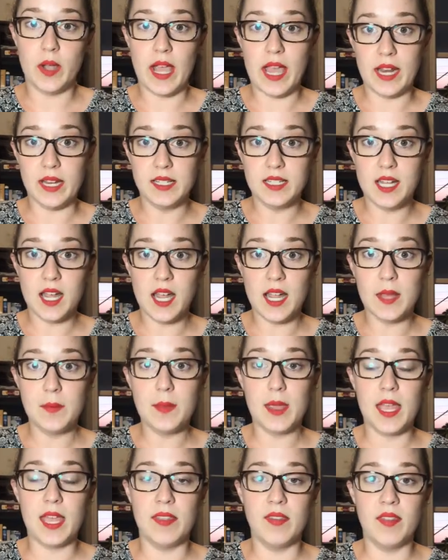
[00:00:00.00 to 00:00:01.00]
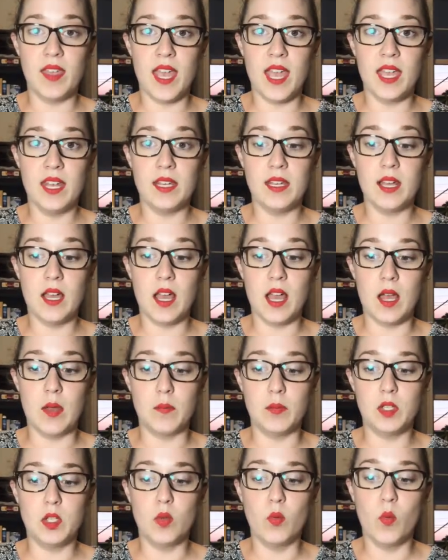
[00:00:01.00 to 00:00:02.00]
ahead of time, and then
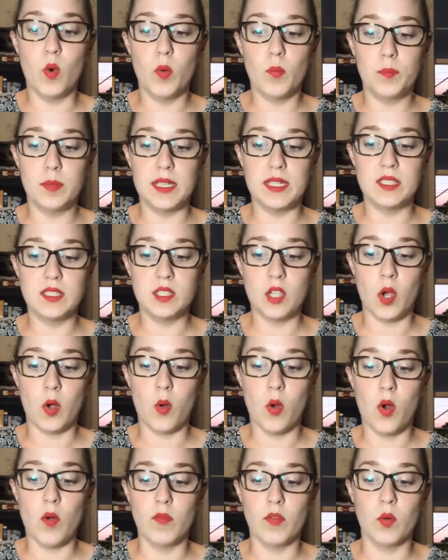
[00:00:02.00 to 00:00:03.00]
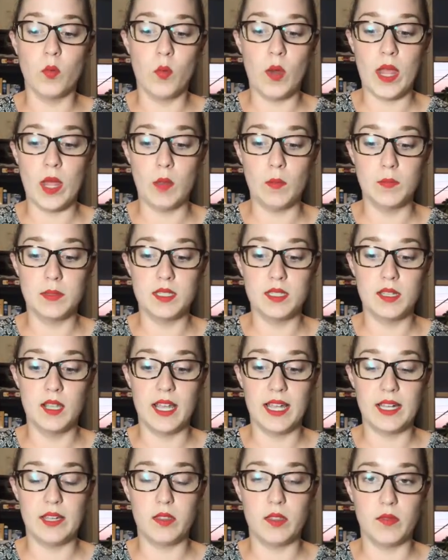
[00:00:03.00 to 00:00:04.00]
you won't be so overwhelmed
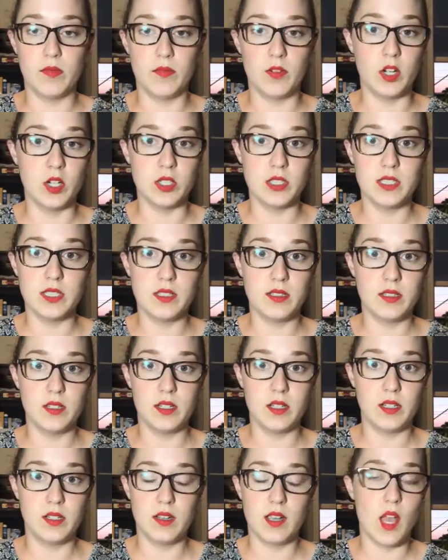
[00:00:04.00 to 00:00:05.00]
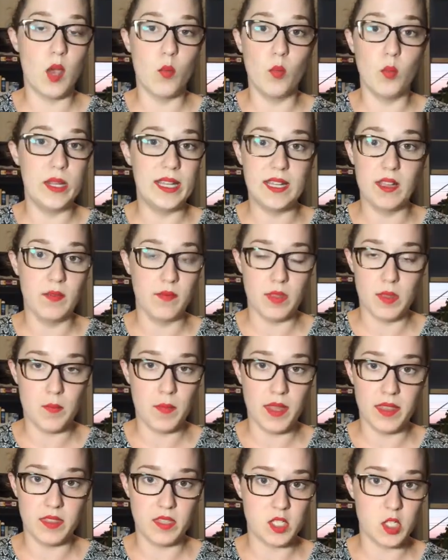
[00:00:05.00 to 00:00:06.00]
like the first week of the
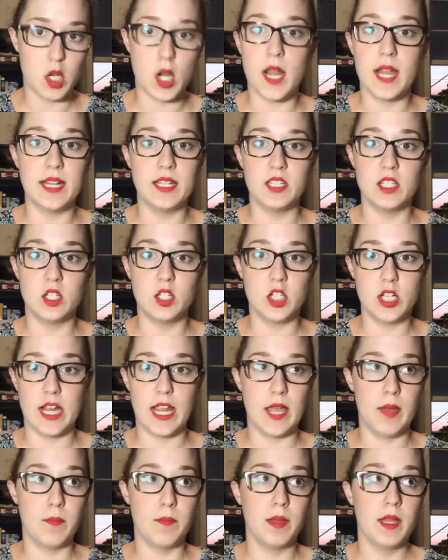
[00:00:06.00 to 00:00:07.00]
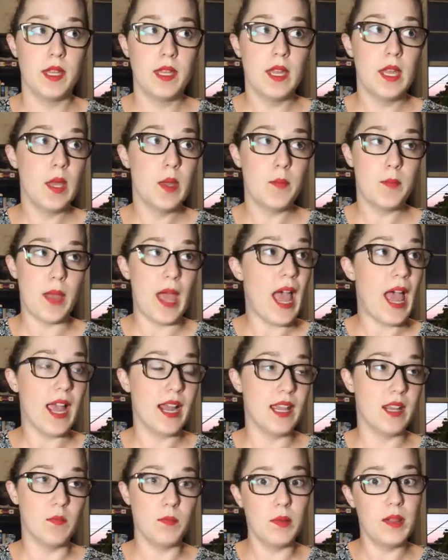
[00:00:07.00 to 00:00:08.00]
month trying to jam
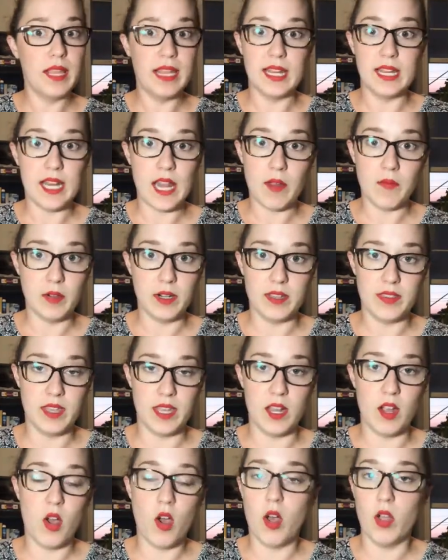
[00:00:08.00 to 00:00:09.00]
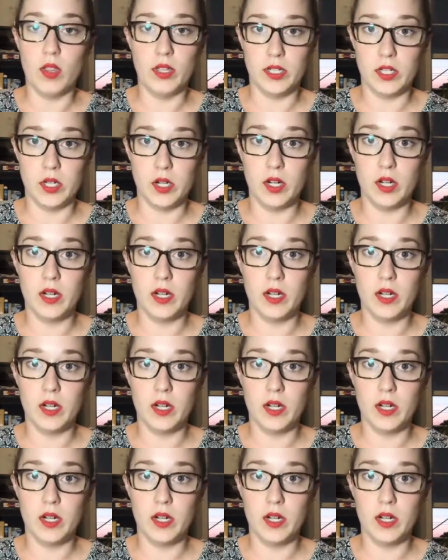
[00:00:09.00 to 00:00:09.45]
pack and plan everything all in